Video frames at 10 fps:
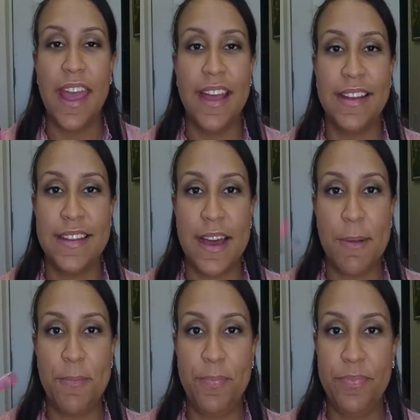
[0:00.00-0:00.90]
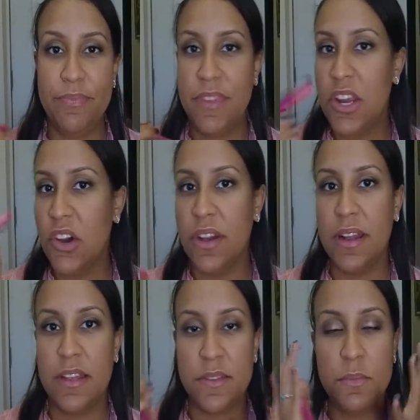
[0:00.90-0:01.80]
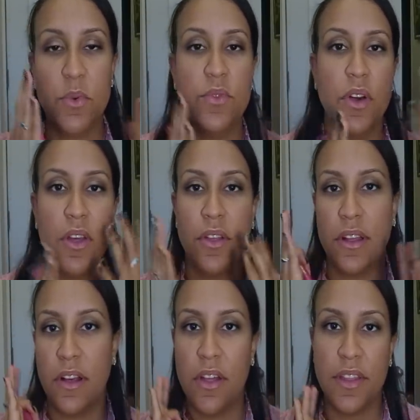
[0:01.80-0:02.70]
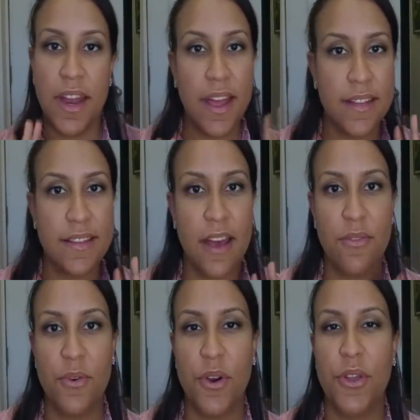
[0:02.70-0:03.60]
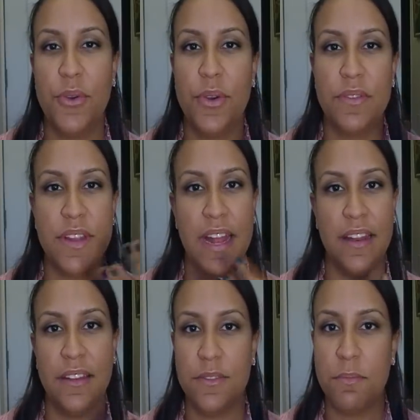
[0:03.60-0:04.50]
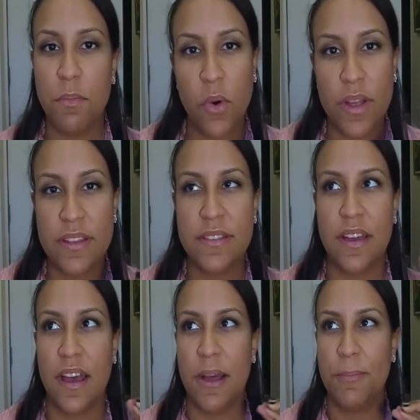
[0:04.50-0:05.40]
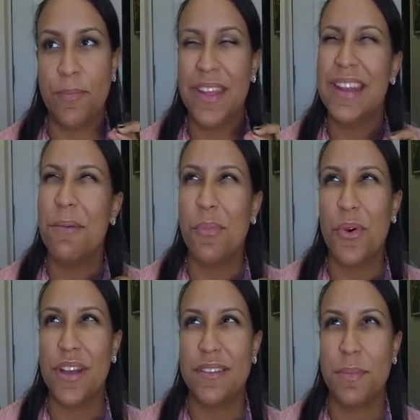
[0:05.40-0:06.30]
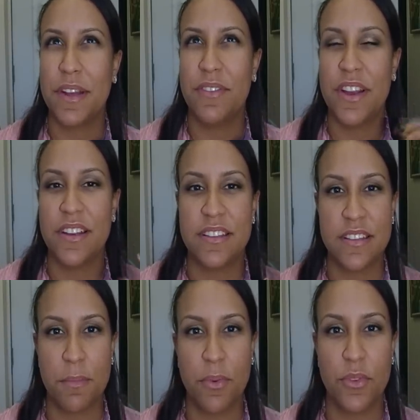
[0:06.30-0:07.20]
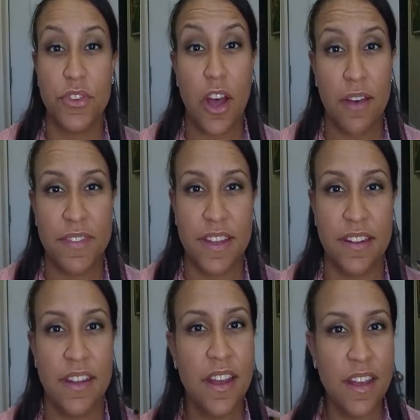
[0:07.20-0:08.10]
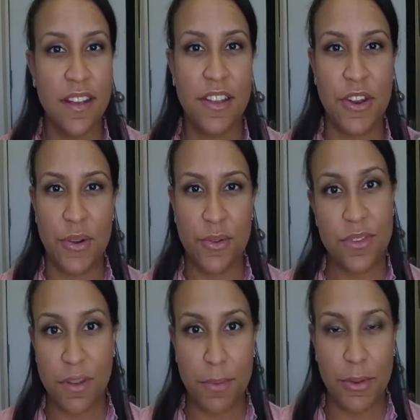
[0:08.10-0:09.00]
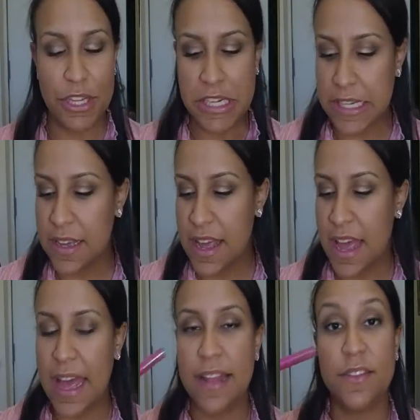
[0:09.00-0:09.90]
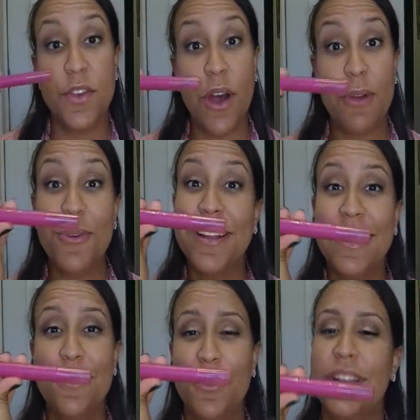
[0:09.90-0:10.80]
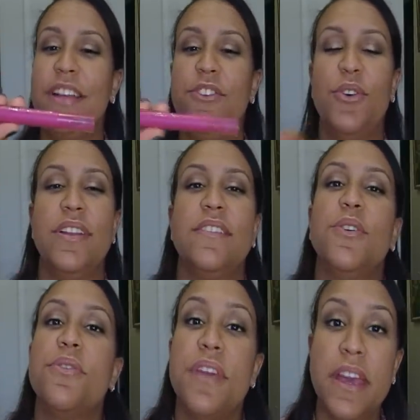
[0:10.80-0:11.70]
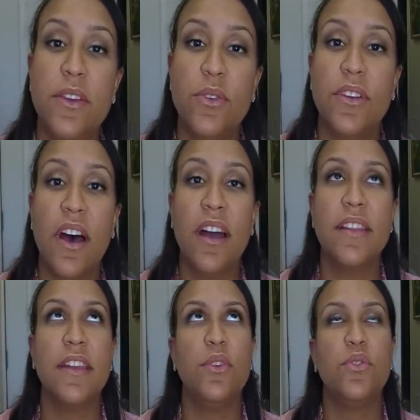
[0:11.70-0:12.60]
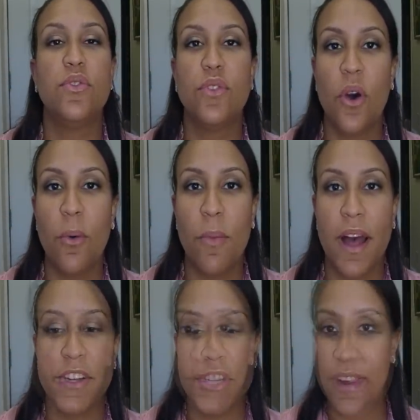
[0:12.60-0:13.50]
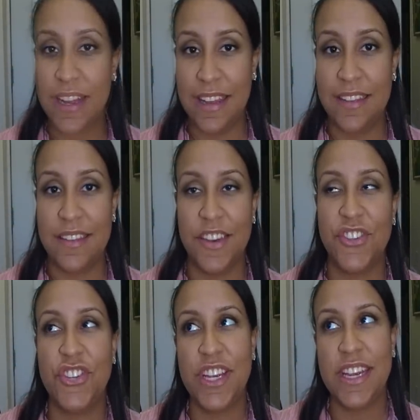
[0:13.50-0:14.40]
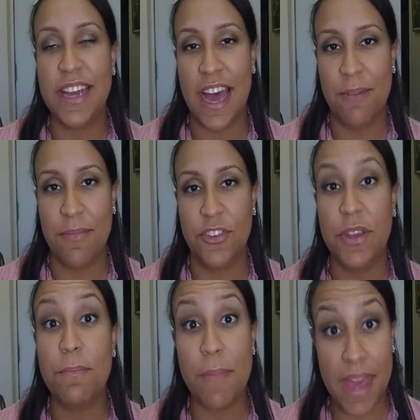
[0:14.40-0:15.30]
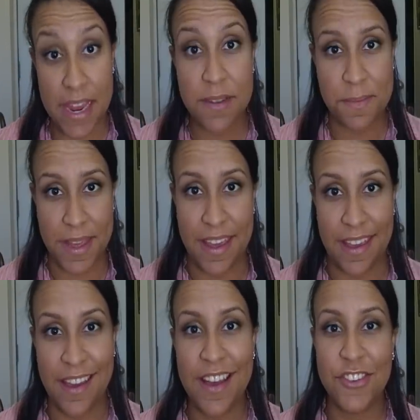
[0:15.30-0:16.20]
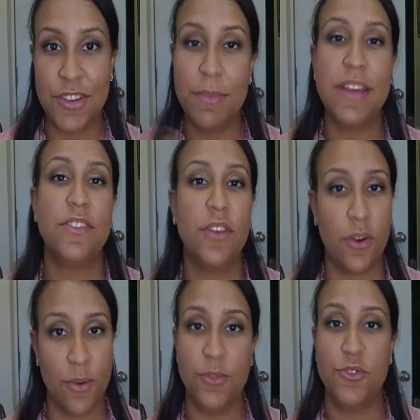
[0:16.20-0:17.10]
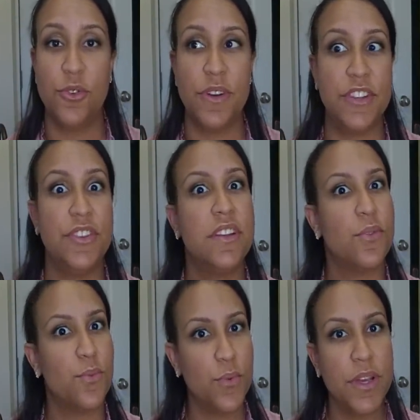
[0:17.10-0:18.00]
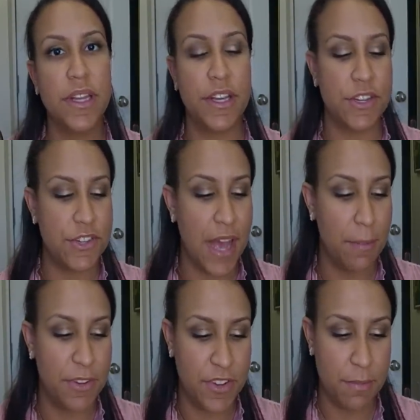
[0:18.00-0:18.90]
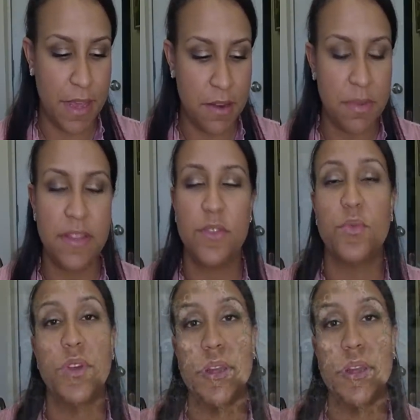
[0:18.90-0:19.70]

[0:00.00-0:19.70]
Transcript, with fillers: And um, you know, it, it, smooths all the all the lines out for you, gives that moist, um, not moist, but a very supple, soft and, you know, supple look. And so I really, really enjoy this. So thank you, Dawn. Thank you so My much. My other friend Alicia, she got, she made me, she makes her own jewelry and she does a really good job, but she made me this